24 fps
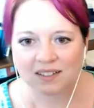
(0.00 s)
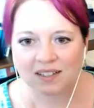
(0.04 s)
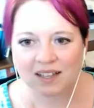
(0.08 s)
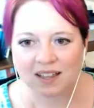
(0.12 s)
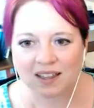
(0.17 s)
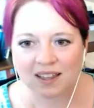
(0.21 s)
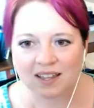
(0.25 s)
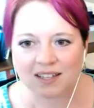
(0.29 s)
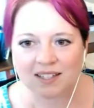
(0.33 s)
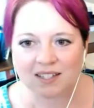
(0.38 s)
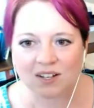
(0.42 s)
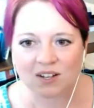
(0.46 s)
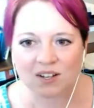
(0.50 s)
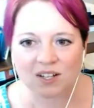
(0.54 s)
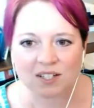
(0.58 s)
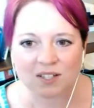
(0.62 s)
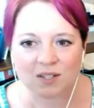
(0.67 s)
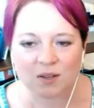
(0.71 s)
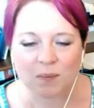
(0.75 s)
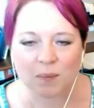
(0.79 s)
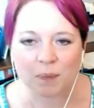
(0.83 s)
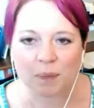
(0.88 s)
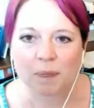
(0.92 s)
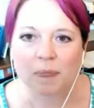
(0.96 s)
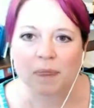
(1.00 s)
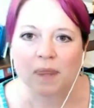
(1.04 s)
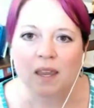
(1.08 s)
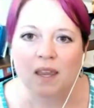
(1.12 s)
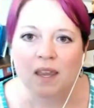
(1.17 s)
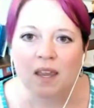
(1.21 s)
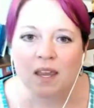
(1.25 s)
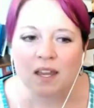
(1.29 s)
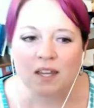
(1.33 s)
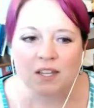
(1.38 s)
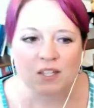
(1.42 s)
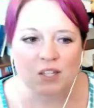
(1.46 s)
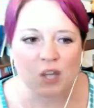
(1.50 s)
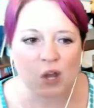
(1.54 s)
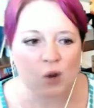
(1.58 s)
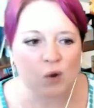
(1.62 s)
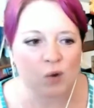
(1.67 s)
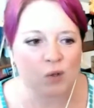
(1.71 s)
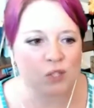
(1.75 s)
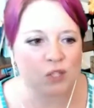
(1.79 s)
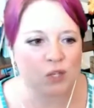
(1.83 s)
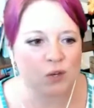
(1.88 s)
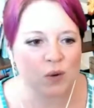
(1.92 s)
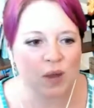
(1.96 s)
That's awesome. So
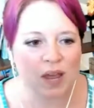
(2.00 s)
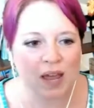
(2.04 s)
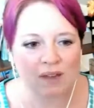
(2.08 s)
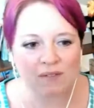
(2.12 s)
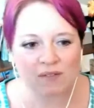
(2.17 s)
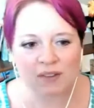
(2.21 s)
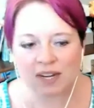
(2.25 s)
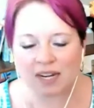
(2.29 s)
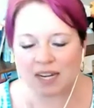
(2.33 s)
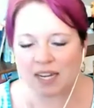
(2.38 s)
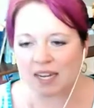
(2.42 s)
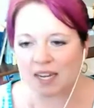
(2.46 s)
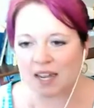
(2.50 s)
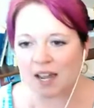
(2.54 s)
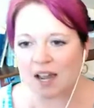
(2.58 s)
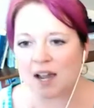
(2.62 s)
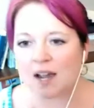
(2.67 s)
do you have any